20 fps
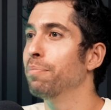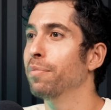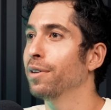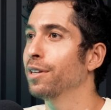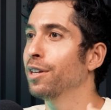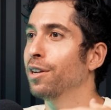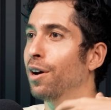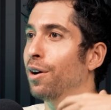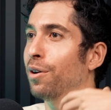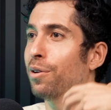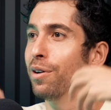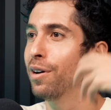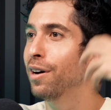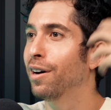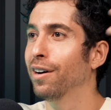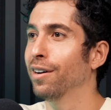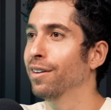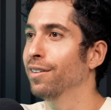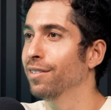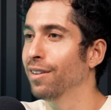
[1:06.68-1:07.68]
you
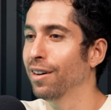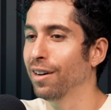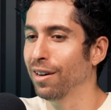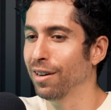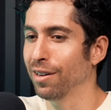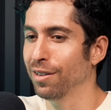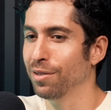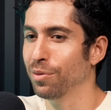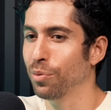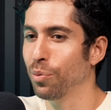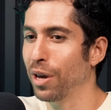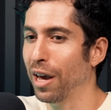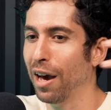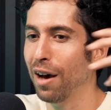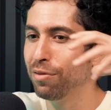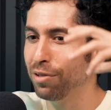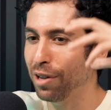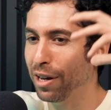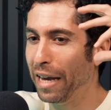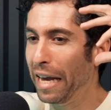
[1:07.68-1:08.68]
know, we
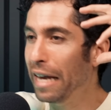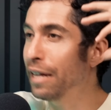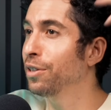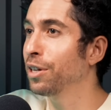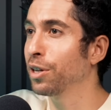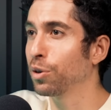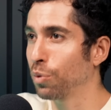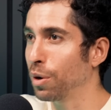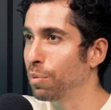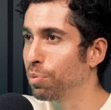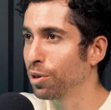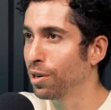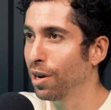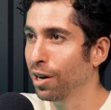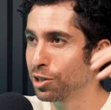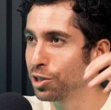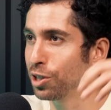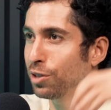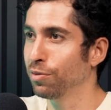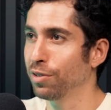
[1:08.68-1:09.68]
have like alien
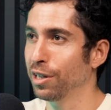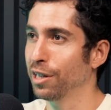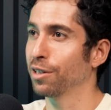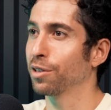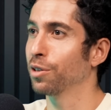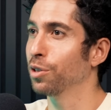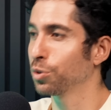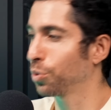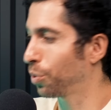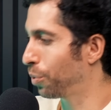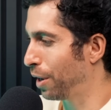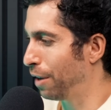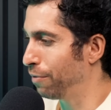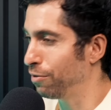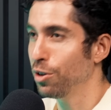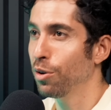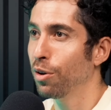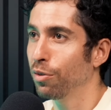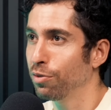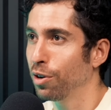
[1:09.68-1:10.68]
reproduction vehicles where we have
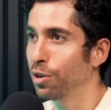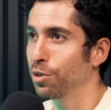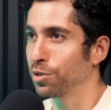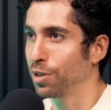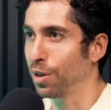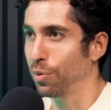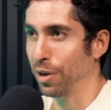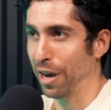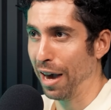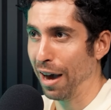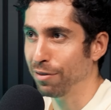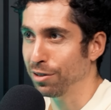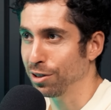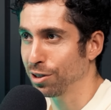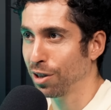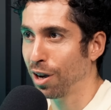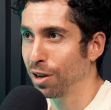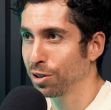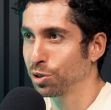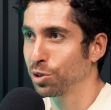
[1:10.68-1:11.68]
UFOs that we have in
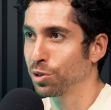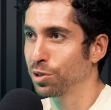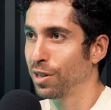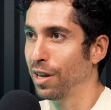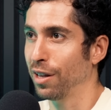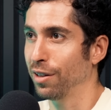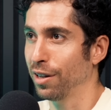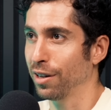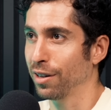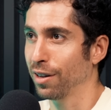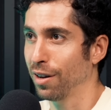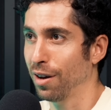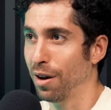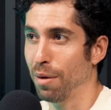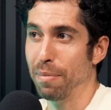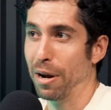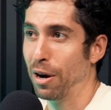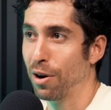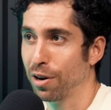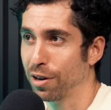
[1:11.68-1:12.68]
saucers that like
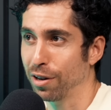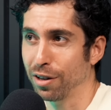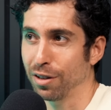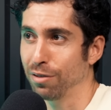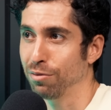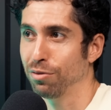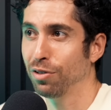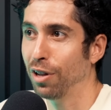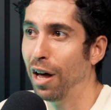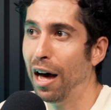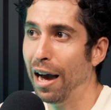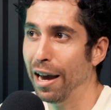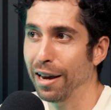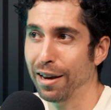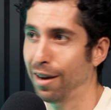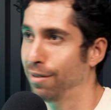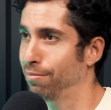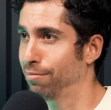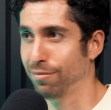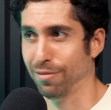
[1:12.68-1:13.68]
America can fly.
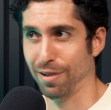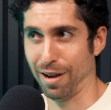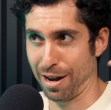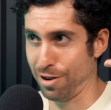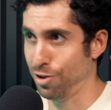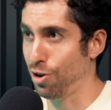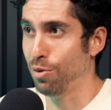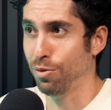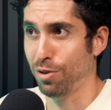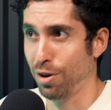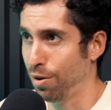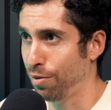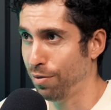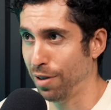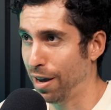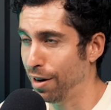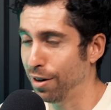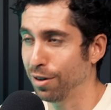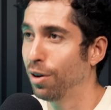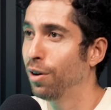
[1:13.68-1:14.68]
I don't know of
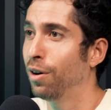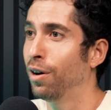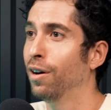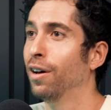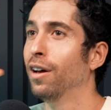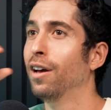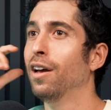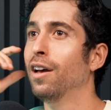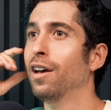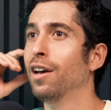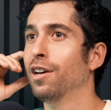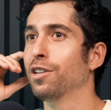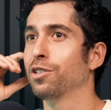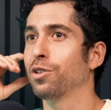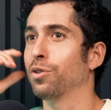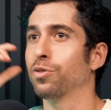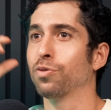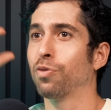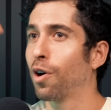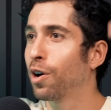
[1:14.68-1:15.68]
that at all.
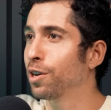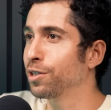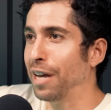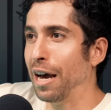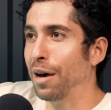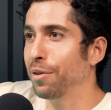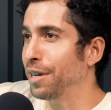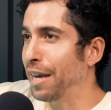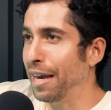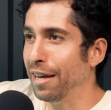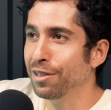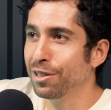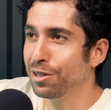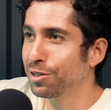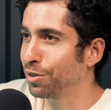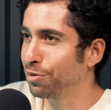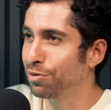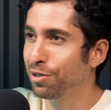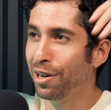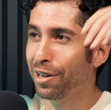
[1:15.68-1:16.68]
So as far as how the
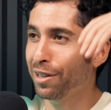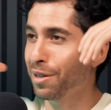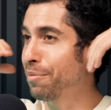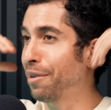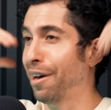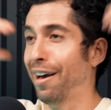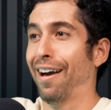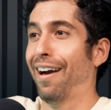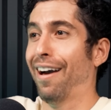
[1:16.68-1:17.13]
aliens are flying them,